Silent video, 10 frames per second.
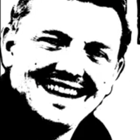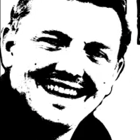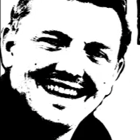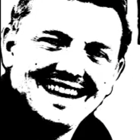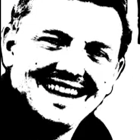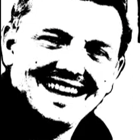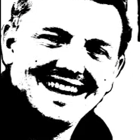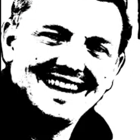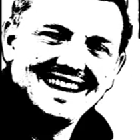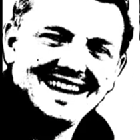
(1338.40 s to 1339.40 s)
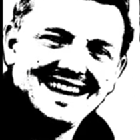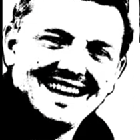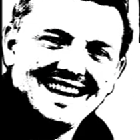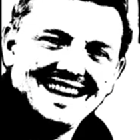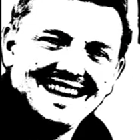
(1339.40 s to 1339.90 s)
So let's
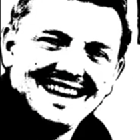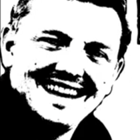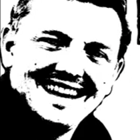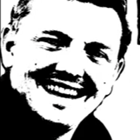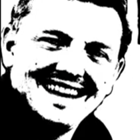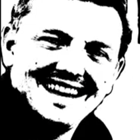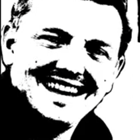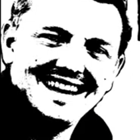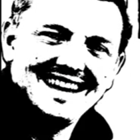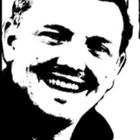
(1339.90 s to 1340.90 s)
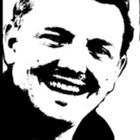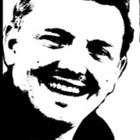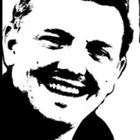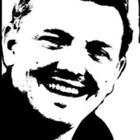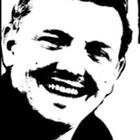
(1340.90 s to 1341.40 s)
jump on to race
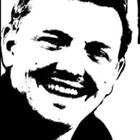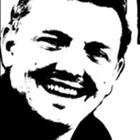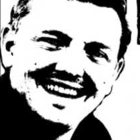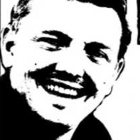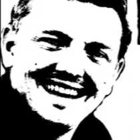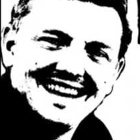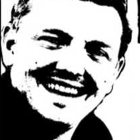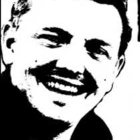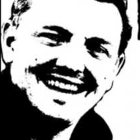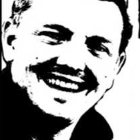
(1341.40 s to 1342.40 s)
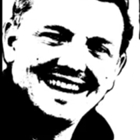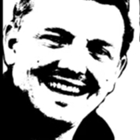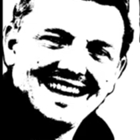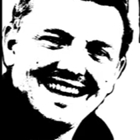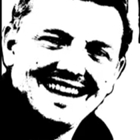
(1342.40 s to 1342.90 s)
1 of the supercars,
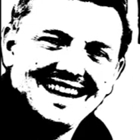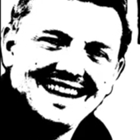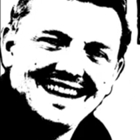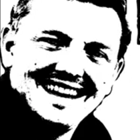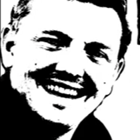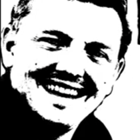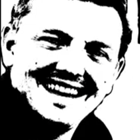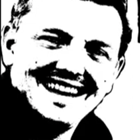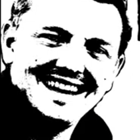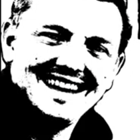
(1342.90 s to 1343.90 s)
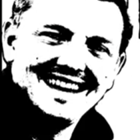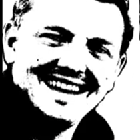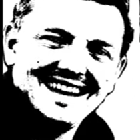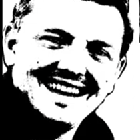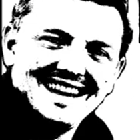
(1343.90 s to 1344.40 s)
because the
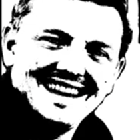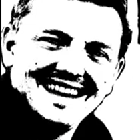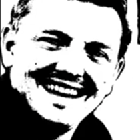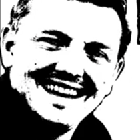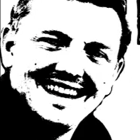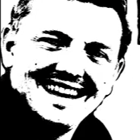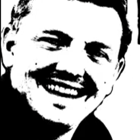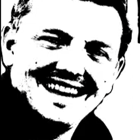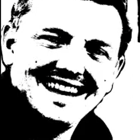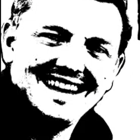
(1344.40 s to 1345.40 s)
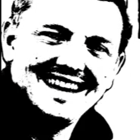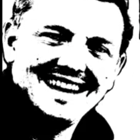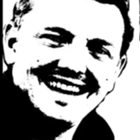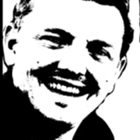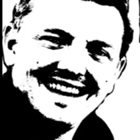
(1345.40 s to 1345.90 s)
top 10 shootout and that
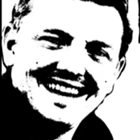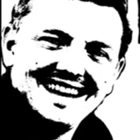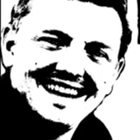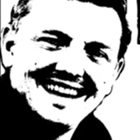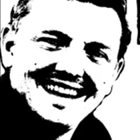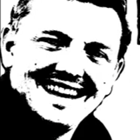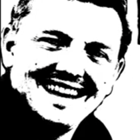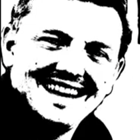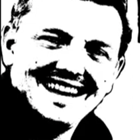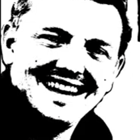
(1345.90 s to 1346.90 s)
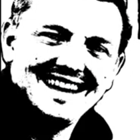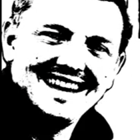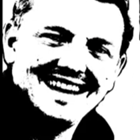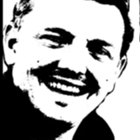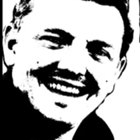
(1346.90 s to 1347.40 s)
was great to watch. I love
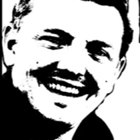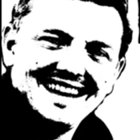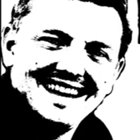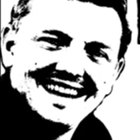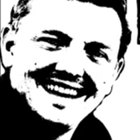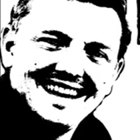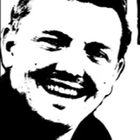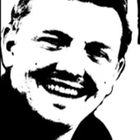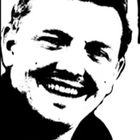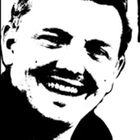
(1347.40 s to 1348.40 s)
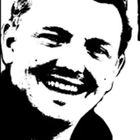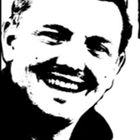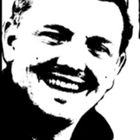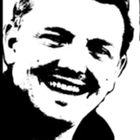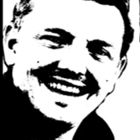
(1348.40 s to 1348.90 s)
watching top 10 shootouts and the qualifying,
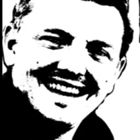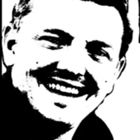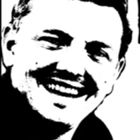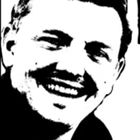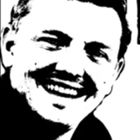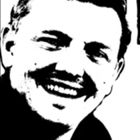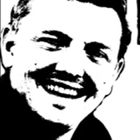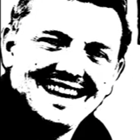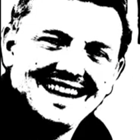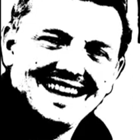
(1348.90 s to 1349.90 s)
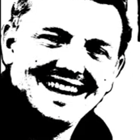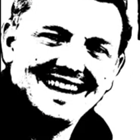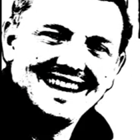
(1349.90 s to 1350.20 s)
but the main thing is the race.